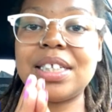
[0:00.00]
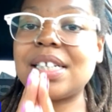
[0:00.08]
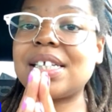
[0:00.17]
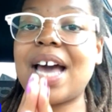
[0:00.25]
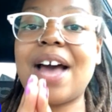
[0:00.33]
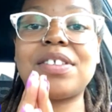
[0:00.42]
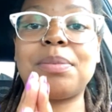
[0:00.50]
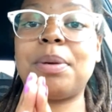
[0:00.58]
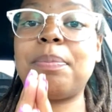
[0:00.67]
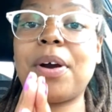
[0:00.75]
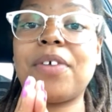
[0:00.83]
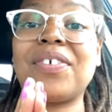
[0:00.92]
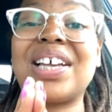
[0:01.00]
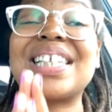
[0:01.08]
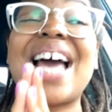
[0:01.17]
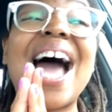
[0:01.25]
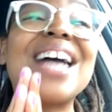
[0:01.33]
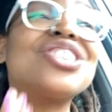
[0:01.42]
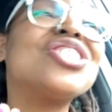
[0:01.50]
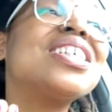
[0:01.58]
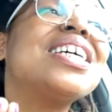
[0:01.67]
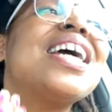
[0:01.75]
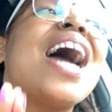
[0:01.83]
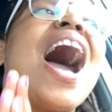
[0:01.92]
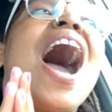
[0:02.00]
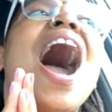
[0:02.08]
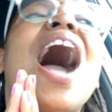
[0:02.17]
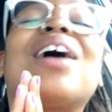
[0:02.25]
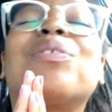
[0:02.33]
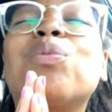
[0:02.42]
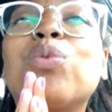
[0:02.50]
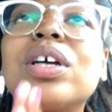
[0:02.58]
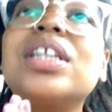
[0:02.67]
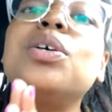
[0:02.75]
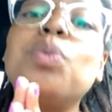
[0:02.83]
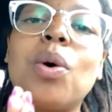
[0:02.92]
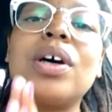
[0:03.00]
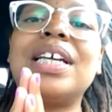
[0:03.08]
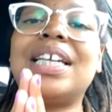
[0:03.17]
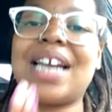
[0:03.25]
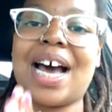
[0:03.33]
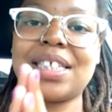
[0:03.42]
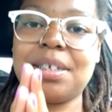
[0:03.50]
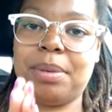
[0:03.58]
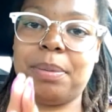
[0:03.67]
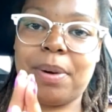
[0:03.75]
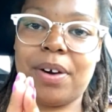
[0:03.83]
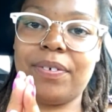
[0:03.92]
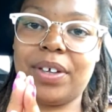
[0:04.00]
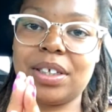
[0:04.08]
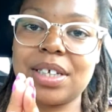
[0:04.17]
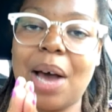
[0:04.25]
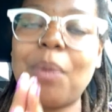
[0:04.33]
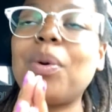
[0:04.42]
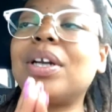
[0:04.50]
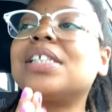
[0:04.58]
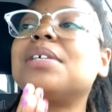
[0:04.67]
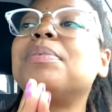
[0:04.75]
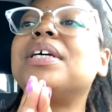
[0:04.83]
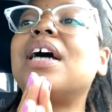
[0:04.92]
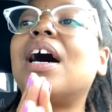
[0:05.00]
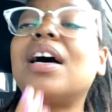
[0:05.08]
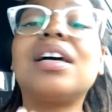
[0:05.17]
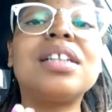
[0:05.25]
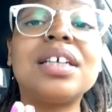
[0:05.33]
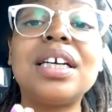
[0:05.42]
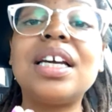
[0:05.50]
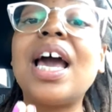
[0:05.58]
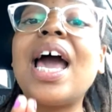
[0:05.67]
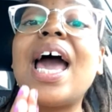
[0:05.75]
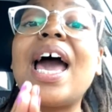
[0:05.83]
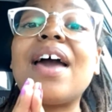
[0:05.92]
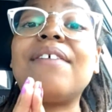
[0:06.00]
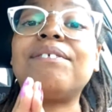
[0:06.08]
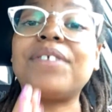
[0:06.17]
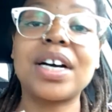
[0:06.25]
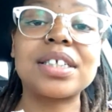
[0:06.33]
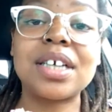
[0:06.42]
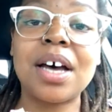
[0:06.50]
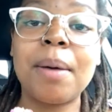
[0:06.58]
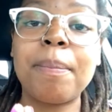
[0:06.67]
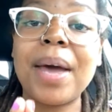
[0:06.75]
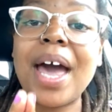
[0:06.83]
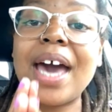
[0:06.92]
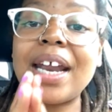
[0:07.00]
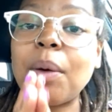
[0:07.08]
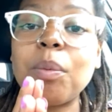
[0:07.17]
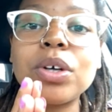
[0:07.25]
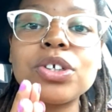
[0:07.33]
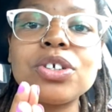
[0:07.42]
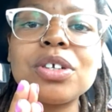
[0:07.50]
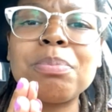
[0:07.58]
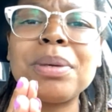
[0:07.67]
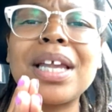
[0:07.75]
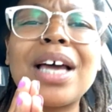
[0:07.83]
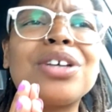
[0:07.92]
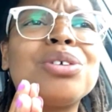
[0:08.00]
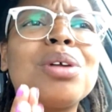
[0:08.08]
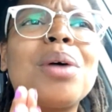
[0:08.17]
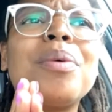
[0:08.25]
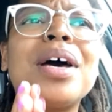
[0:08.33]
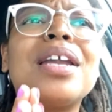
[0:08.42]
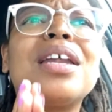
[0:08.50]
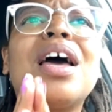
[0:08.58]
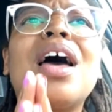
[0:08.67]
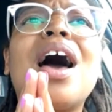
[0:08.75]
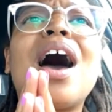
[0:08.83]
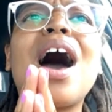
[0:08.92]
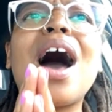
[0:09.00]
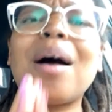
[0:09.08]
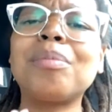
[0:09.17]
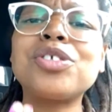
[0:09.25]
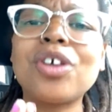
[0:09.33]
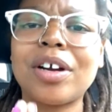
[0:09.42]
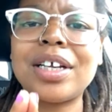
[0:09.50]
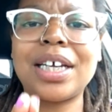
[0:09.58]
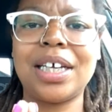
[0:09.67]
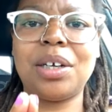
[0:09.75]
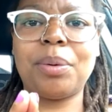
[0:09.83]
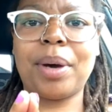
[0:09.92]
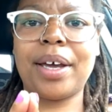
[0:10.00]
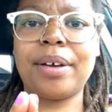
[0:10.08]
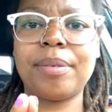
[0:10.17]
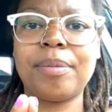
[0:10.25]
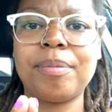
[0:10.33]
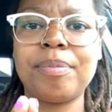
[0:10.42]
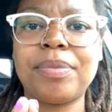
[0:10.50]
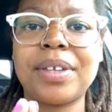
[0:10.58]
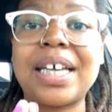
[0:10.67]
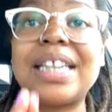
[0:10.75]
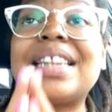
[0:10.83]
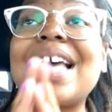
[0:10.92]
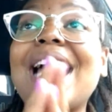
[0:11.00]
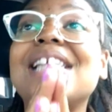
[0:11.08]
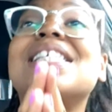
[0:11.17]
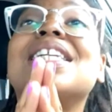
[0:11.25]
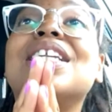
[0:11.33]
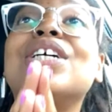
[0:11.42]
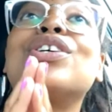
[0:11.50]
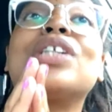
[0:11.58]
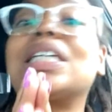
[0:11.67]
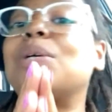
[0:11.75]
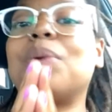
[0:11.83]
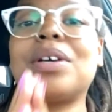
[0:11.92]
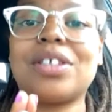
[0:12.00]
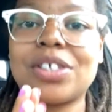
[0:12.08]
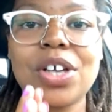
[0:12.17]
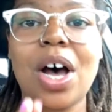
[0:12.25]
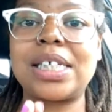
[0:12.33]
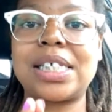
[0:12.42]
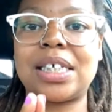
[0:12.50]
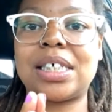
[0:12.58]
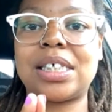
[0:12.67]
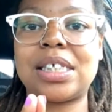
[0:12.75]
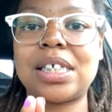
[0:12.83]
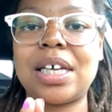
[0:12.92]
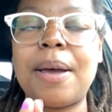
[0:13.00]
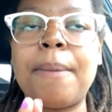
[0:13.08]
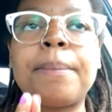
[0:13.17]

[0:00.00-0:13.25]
It doesn't have to be perfect. Actually, I really want it not to be perfect. I want it to be ugly and fucked up. And I want you to be like, you know what? I'm starting anyway. That's literally where the sauce is.